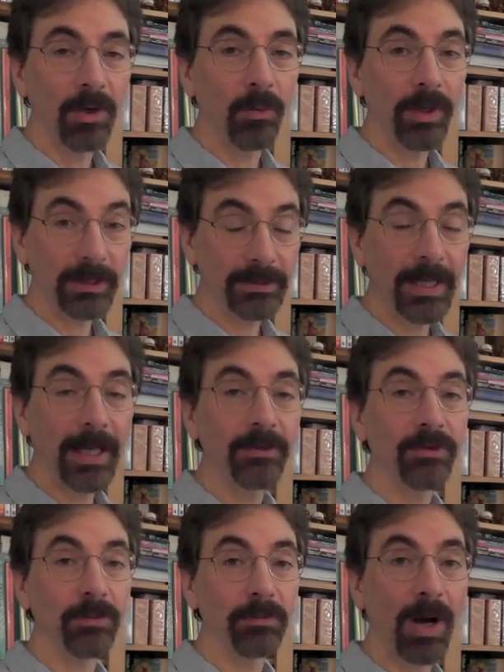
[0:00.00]
we
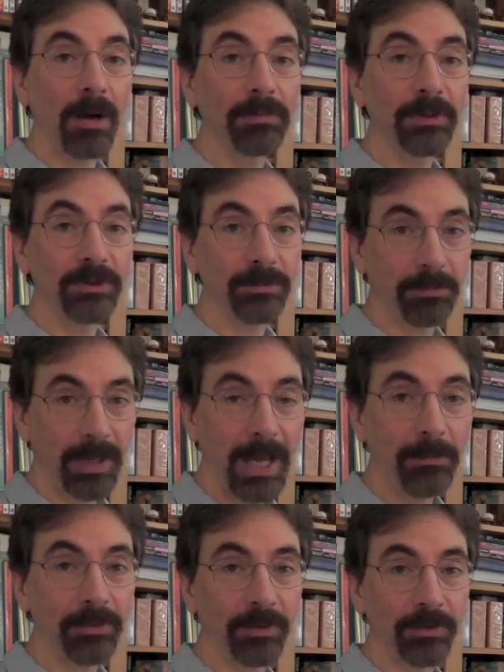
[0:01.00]
intend to publish
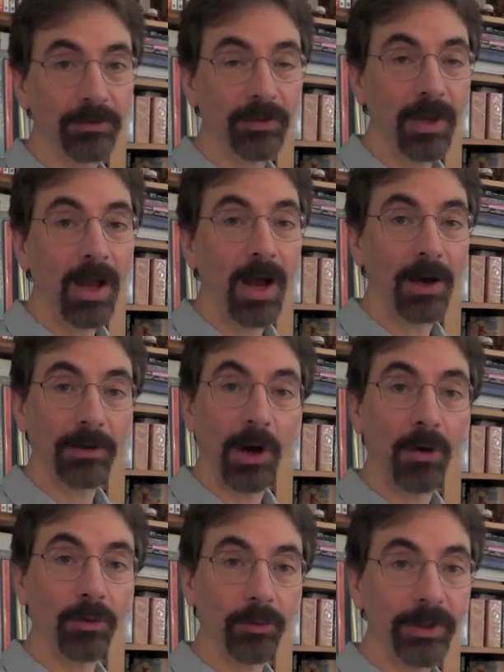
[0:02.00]
papers on
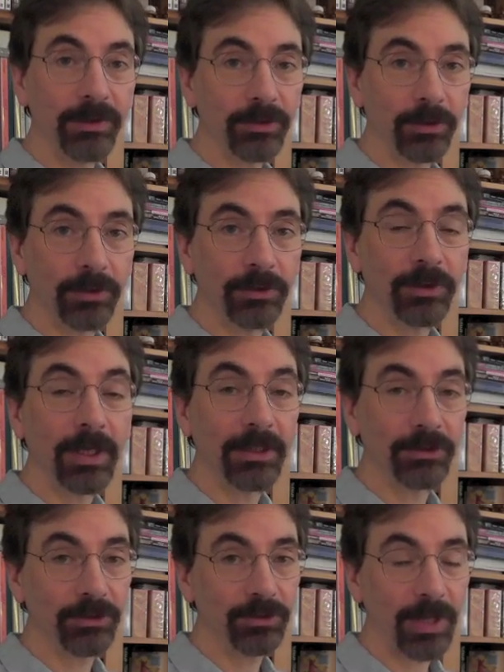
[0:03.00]
our research
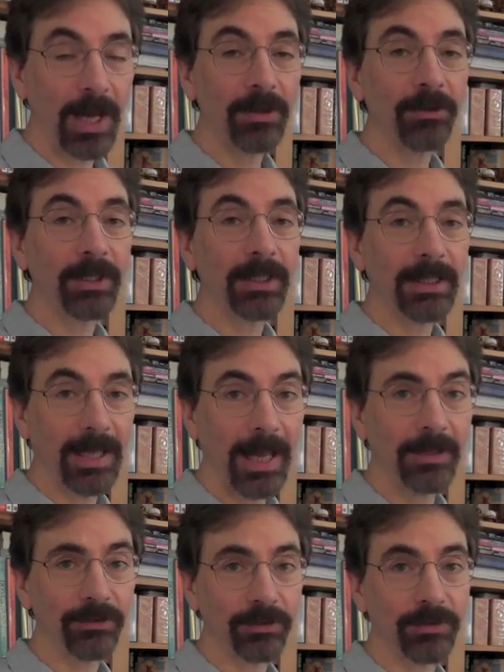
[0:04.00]
in shattering
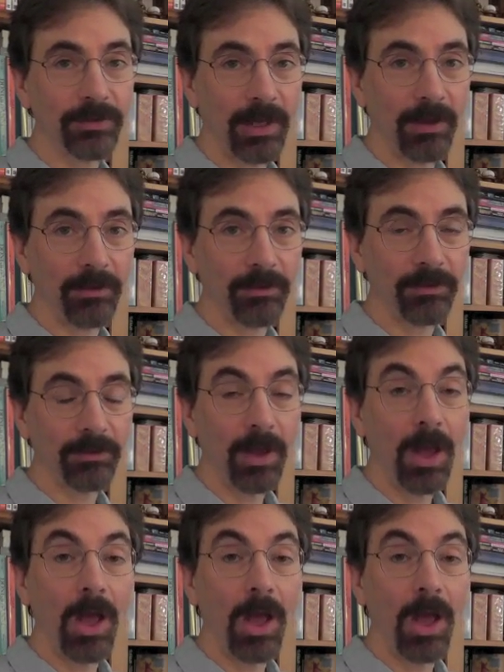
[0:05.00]
cancer cells.